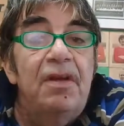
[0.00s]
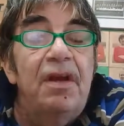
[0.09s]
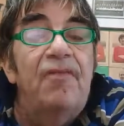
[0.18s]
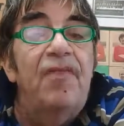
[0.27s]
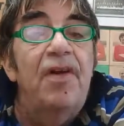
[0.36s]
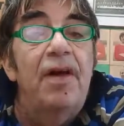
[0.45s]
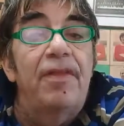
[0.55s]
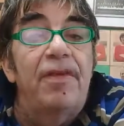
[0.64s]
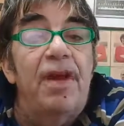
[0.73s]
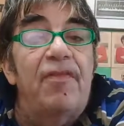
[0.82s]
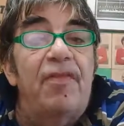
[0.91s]
A
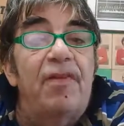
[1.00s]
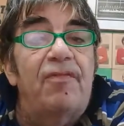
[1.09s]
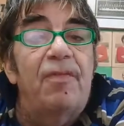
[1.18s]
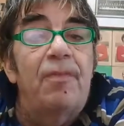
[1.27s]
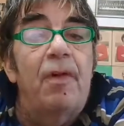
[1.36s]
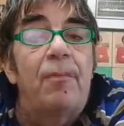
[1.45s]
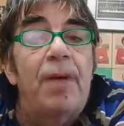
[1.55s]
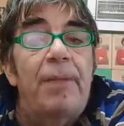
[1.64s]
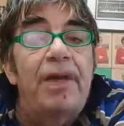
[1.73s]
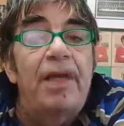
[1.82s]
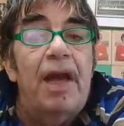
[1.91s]
further effort from
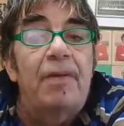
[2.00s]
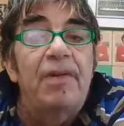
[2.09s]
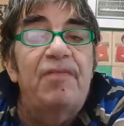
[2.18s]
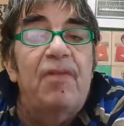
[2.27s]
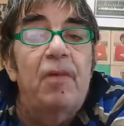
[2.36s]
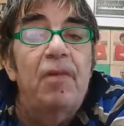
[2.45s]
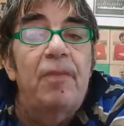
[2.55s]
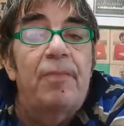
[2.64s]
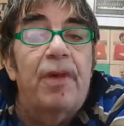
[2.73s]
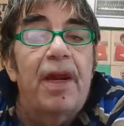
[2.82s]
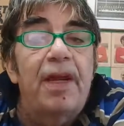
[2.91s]
Aubameyang before the
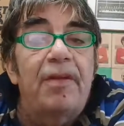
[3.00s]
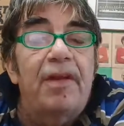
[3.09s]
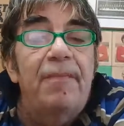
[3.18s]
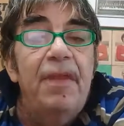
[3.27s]
break,